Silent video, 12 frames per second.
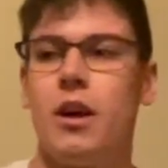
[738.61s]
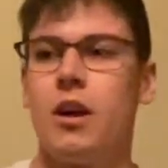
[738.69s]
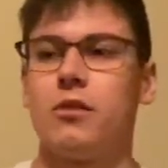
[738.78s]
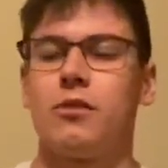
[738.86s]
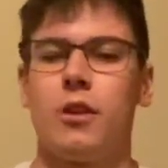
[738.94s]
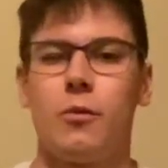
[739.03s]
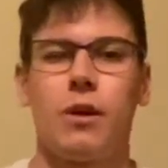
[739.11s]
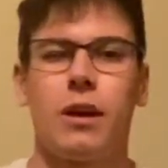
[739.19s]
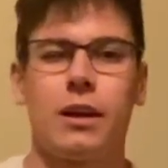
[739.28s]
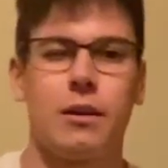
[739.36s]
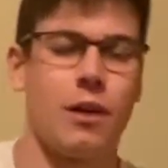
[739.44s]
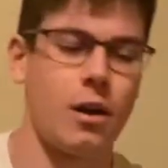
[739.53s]
so that way I
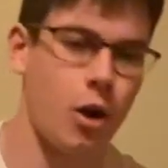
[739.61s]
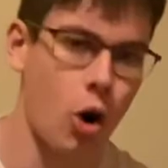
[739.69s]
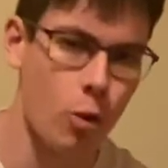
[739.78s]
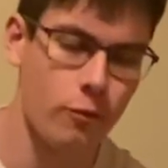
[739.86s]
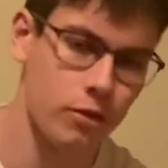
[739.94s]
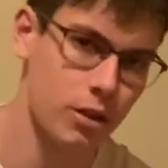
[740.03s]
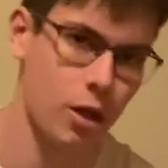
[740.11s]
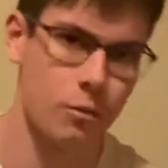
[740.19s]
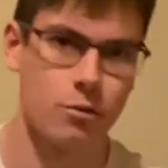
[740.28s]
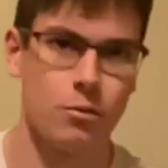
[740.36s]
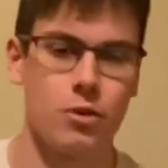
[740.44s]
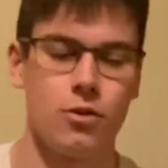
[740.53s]
can hopefully help
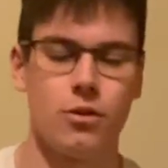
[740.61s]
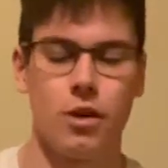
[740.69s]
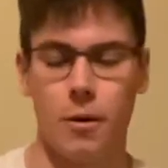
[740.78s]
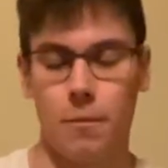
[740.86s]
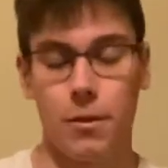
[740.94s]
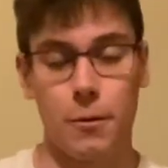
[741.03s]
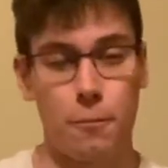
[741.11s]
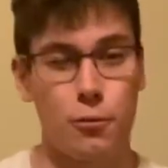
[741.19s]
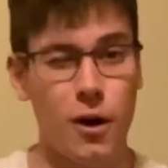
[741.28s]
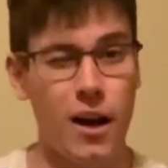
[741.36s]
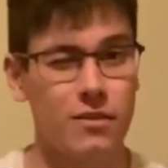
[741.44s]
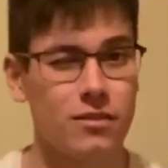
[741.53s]
speed up the
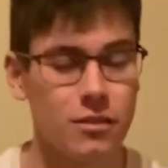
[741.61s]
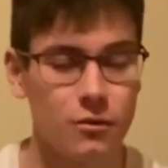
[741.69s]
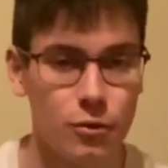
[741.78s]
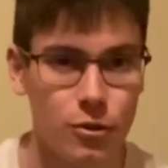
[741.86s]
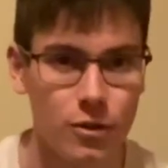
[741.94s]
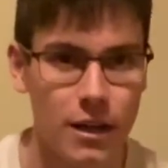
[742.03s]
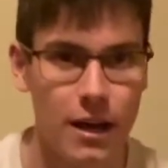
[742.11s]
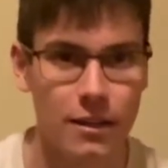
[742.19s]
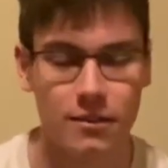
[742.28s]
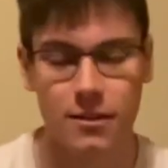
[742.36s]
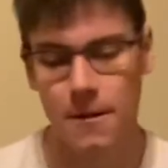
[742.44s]
process for you guys